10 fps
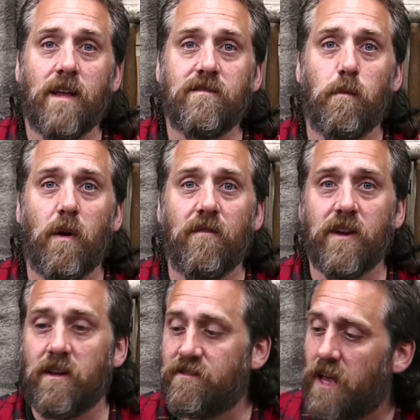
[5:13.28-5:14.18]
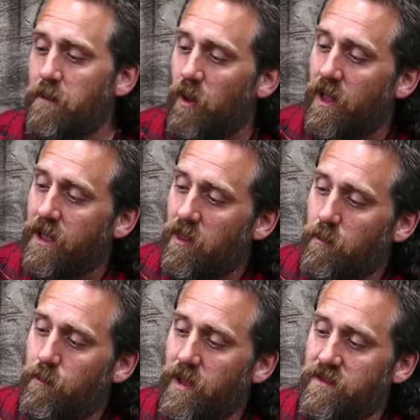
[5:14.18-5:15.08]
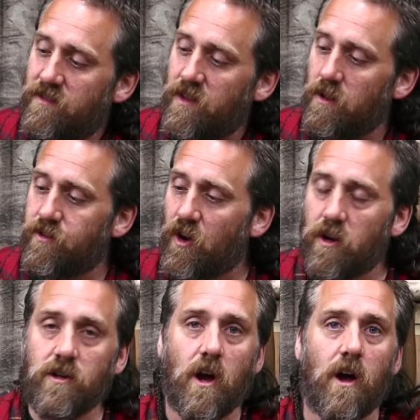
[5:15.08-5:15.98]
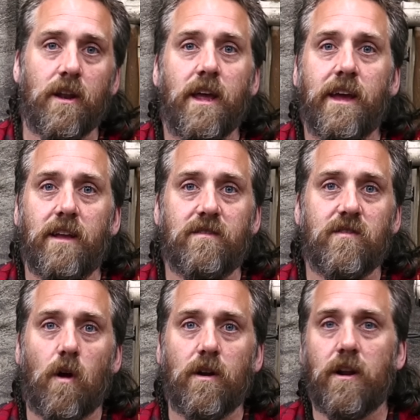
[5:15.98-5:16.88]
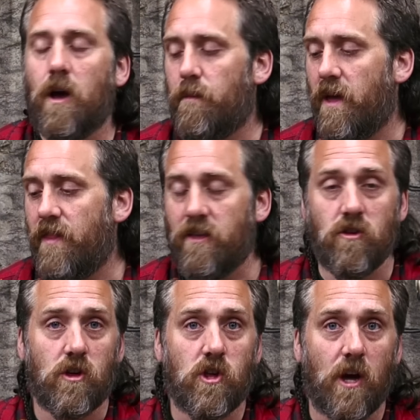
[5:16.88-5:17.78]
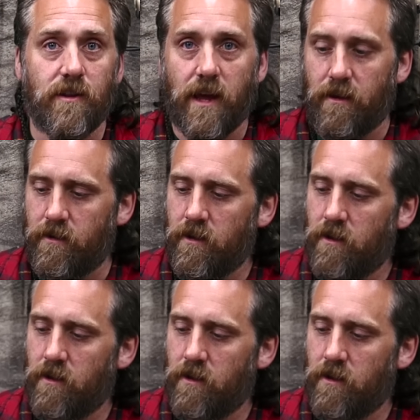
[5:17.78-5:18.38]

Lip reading: a perfect example. It's still turned on, it started up, and then just shut down.